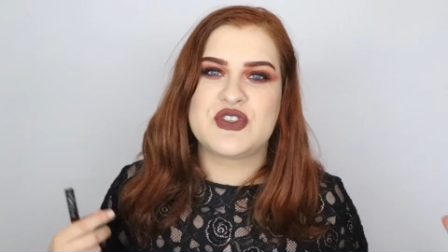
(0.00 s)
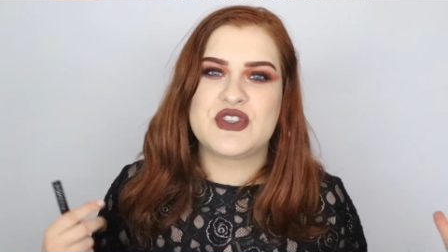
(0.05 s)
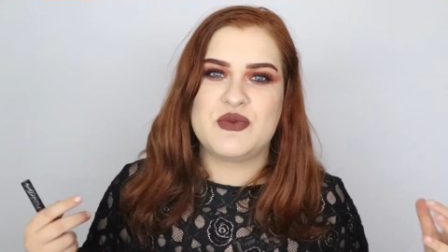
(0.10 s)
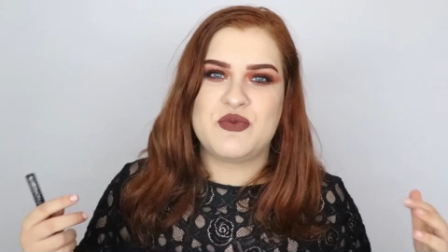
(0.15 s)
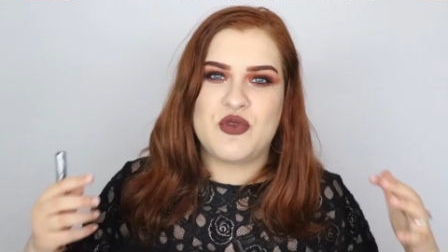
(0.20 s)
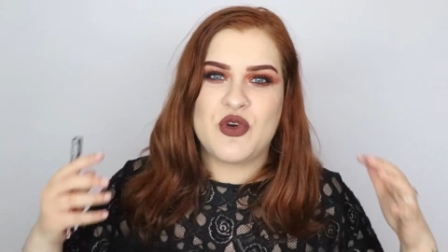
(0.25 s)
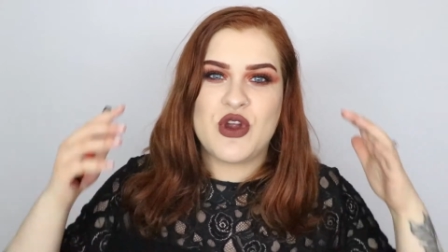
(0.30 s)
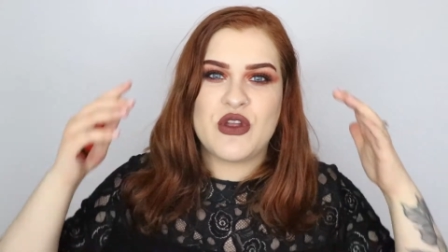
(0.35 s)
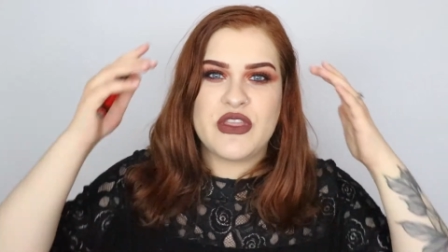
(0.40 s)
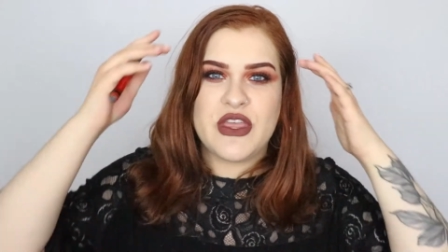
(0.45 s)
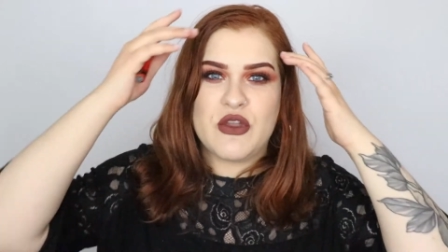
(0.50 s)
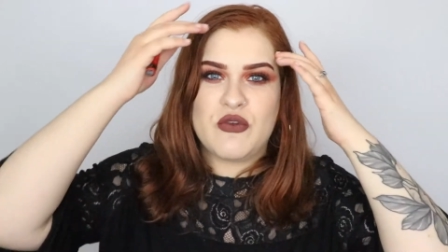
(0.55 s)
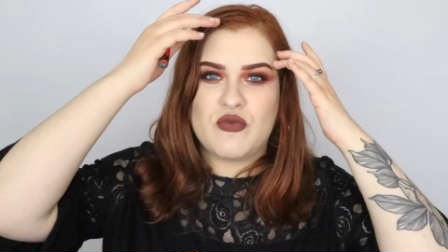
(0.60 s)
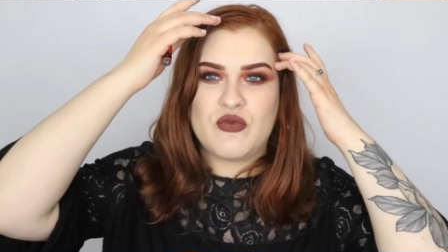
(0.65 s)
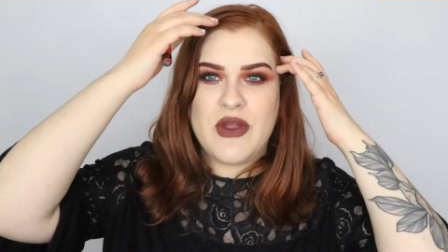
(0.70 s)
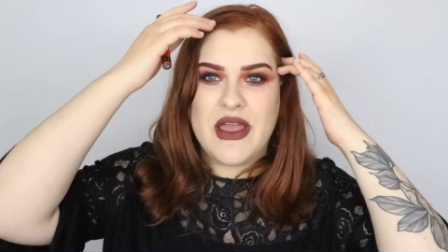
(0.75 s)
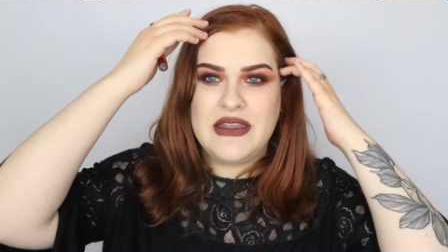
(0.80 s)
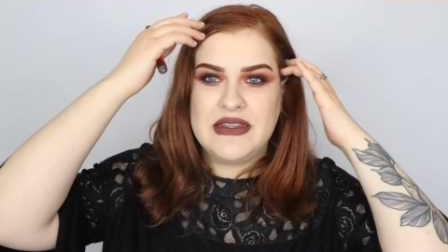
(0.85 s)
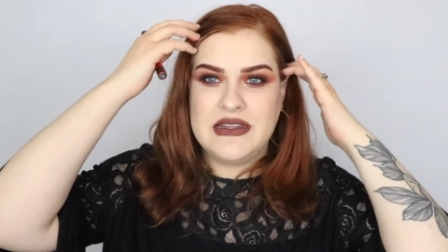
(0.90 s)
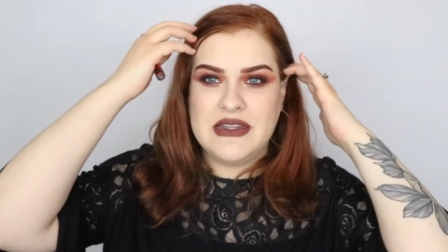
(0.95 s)
some more like
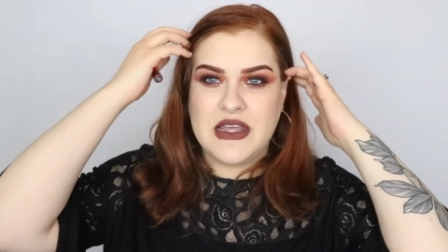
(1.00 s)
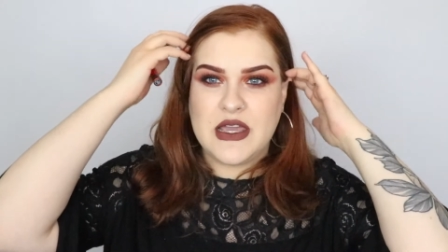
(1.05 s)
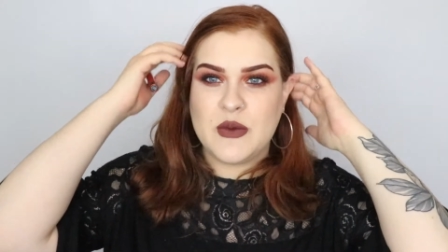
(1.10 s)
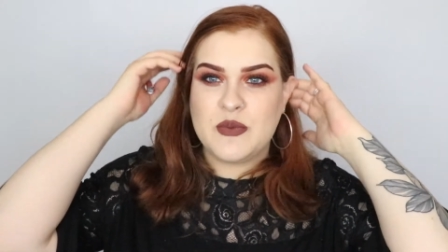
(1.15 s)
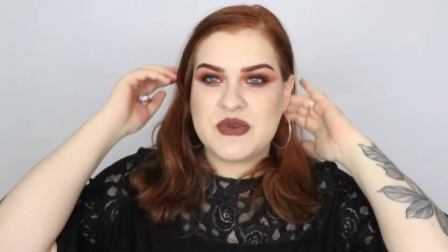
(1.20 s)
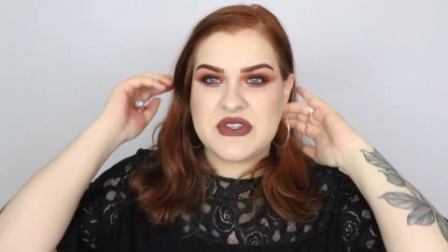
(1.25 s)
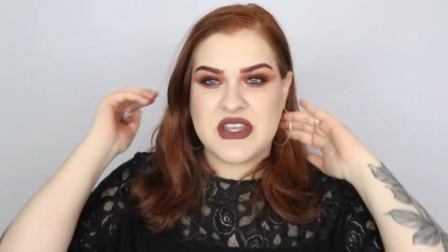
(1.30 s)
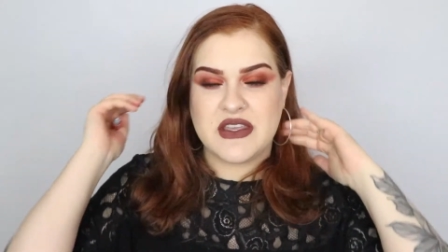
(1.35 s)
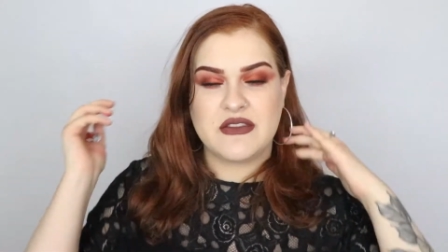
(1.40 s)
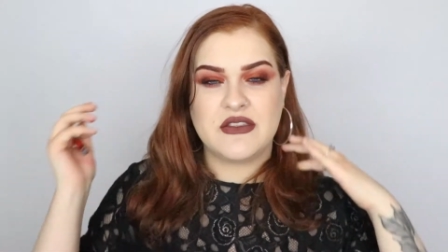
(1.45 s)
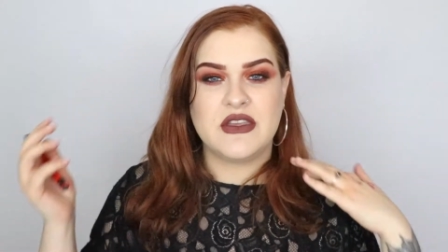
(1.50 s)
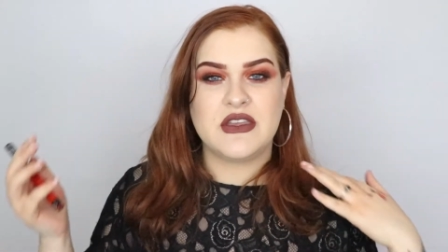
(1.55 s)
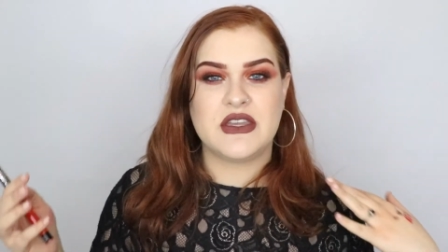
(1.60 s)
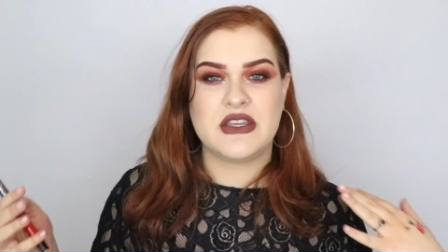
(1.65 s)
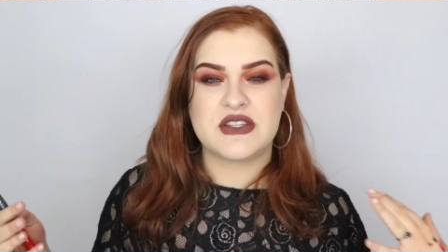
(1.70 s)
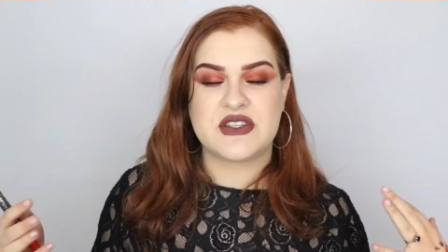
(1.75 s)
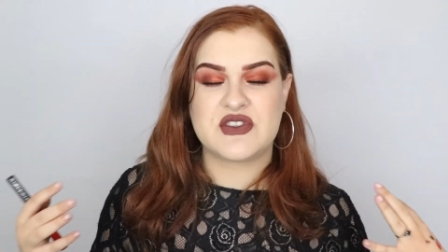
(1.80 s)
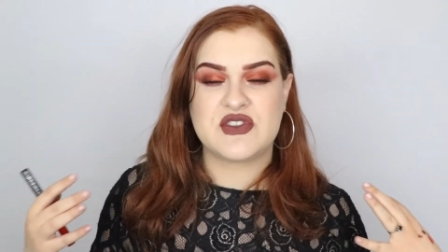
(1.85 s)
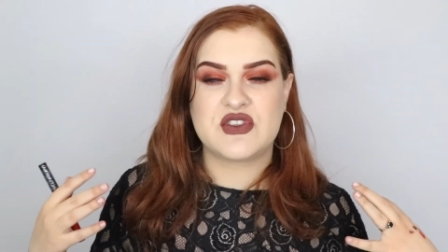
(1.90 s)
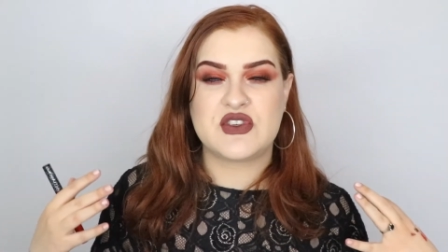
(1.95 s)
red lips. I think
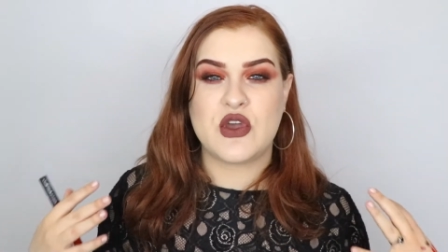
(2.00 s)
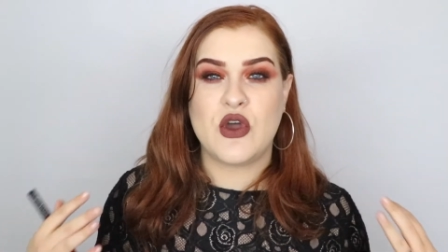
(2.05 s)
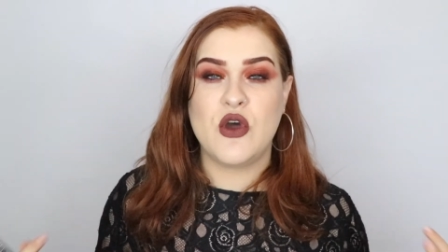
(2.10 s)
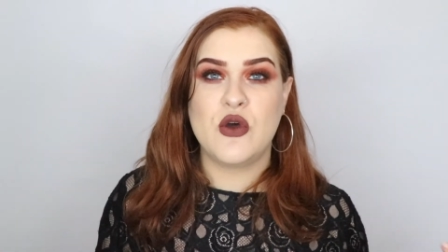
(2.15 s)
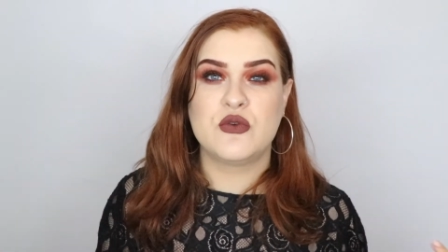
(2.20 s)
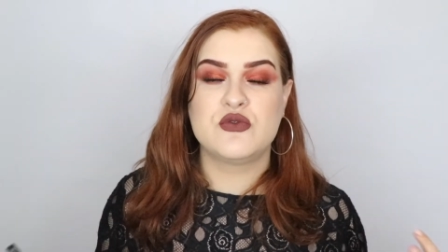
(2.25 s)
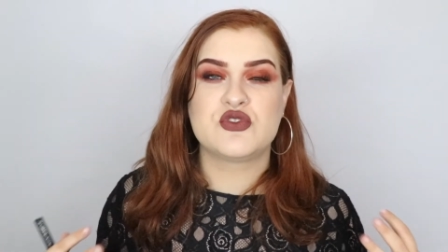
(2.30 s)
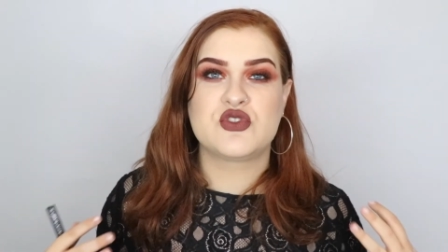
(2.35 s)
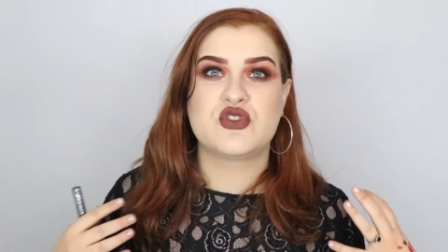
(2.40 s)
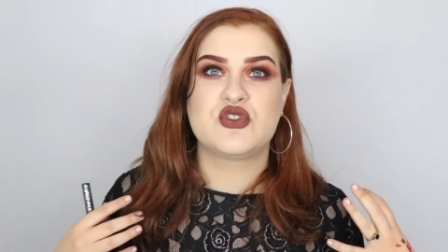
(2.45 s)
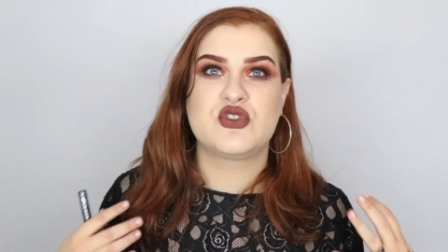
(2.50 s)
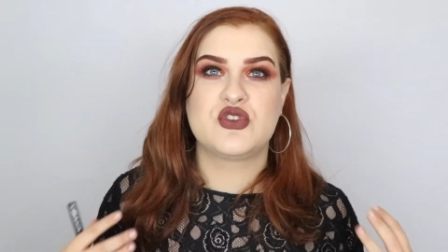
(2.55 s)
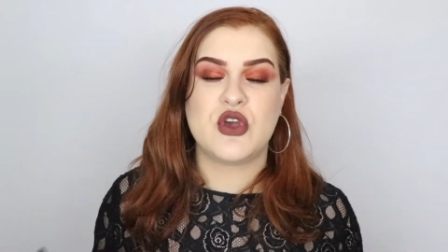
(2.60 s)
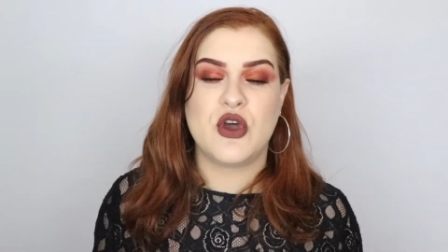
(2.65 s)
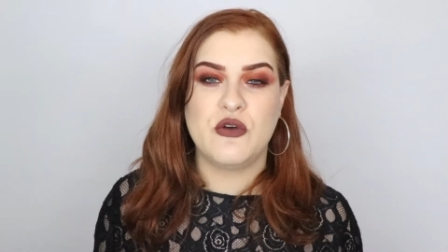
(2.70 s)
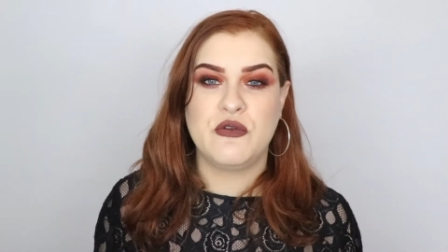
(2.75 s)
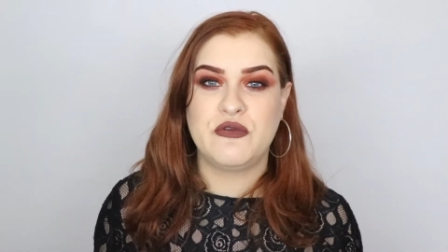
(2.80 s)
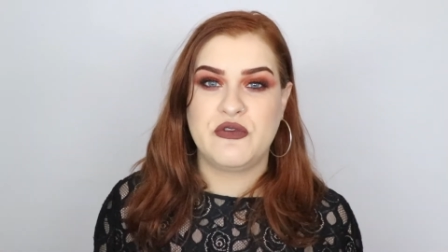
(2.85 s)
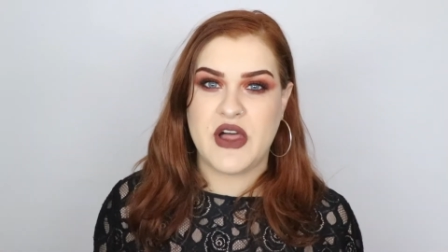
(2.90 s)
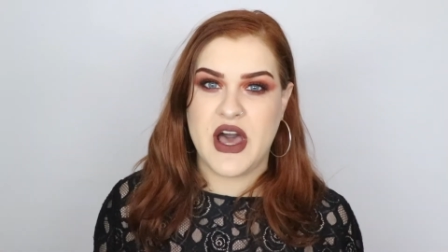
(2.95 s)
it's so,
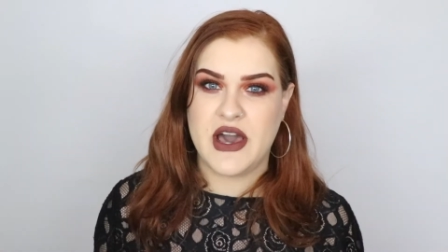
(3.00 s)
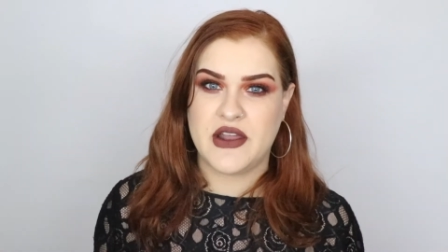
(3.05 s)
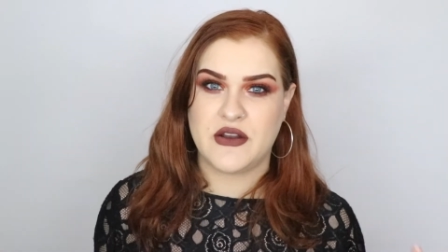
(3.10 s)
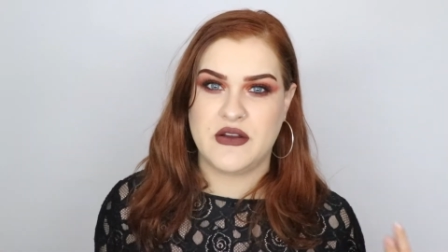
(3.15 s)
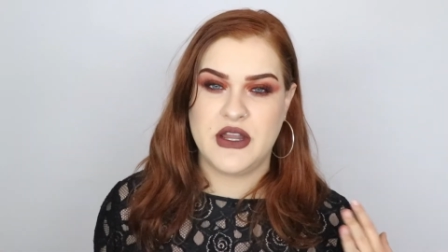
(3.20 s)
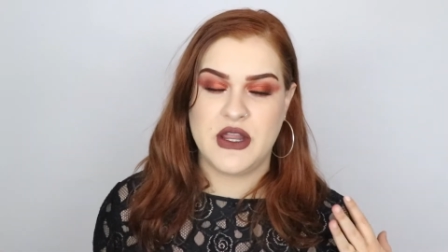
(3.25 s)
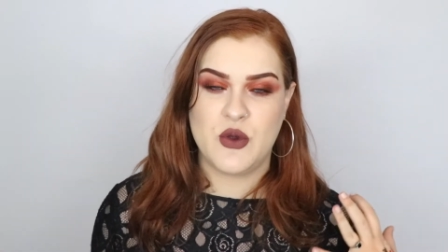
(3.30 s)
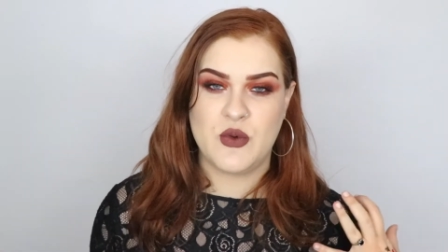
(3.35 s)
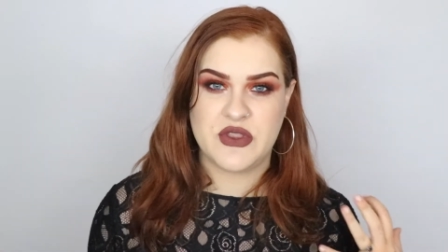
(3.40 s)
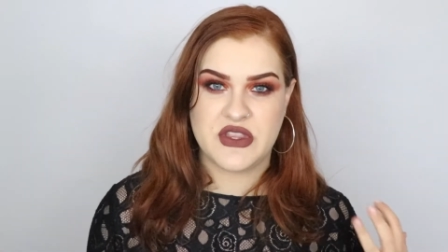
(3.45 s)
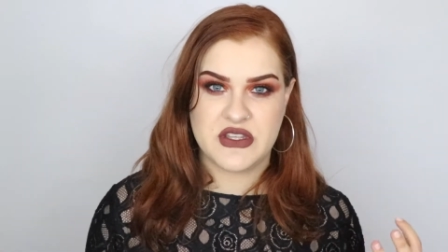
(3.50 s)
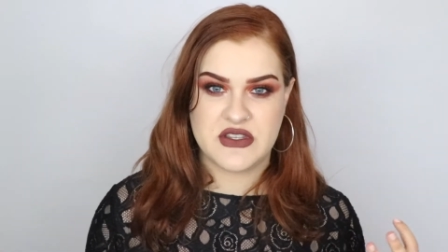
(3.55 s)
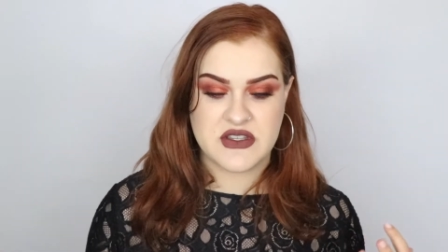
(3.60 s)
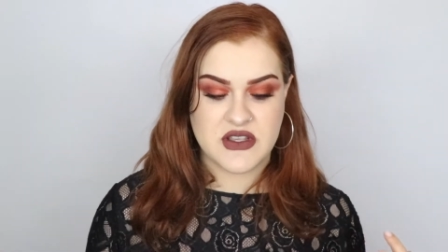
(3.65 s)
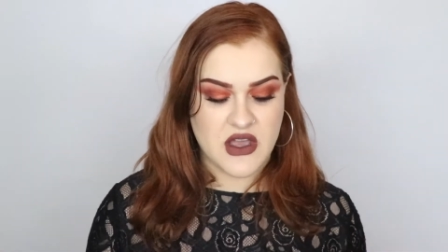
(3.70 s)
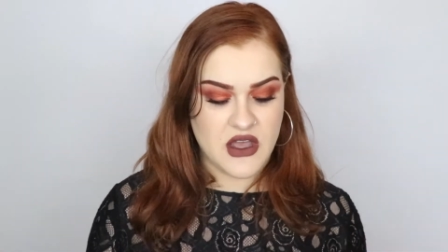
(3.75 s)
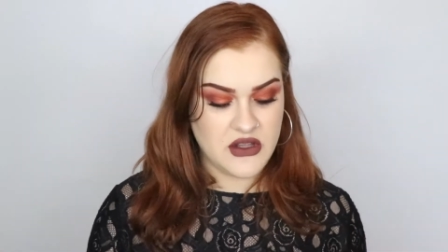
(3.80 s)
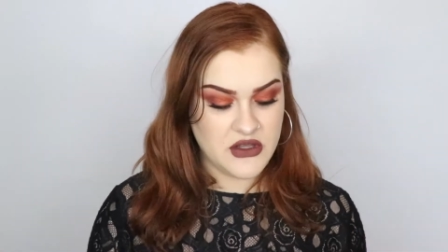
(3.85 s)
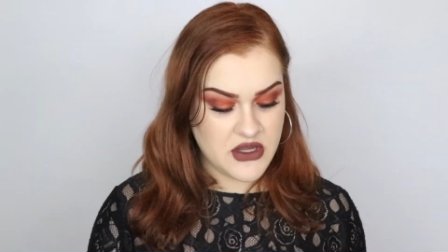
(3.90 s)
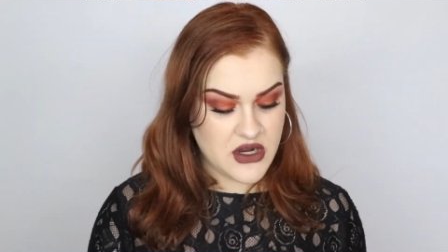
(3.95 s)
so flattering with this
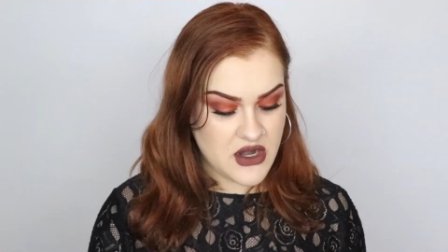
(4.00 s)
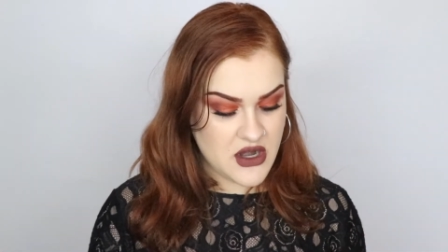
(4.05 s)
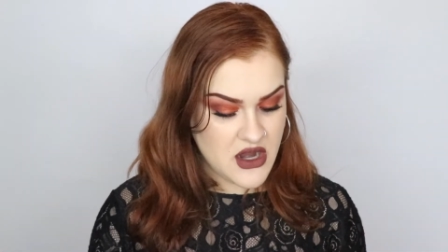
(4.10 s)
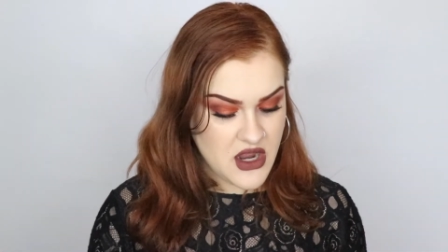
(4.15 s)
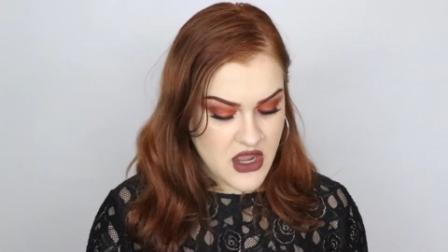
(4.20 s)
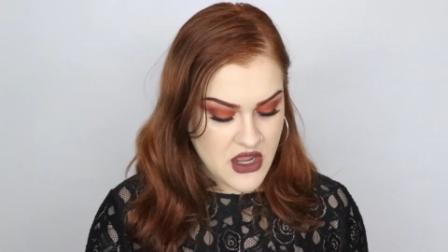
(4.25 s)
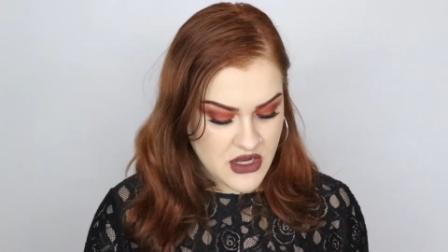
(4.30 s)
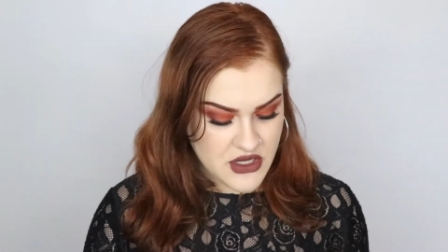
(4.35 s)
color.